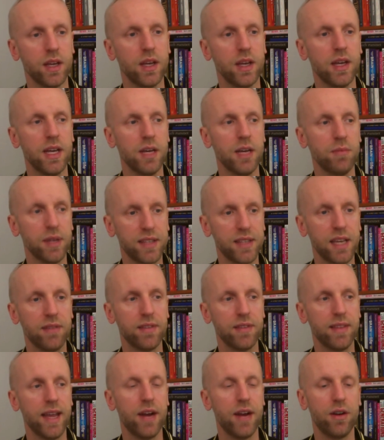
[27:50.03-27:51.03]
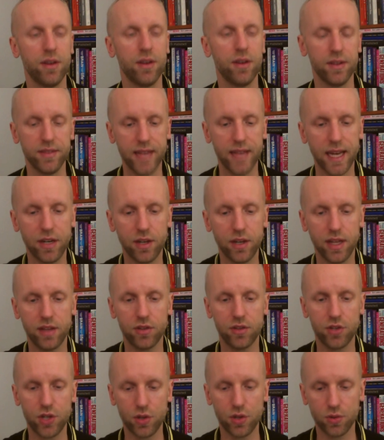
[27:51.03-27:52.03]
But even there, then you need to
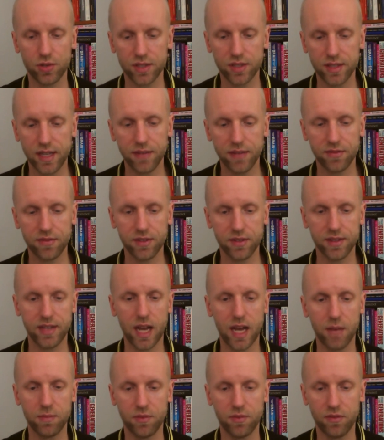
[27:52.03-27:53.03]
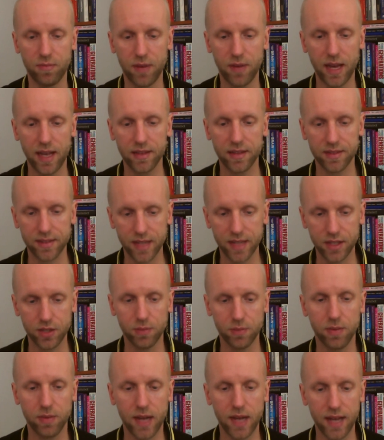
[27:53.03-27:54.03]
choose different type of plants that you
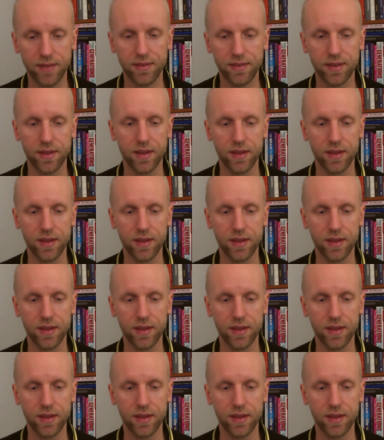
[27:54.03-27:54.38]
plant,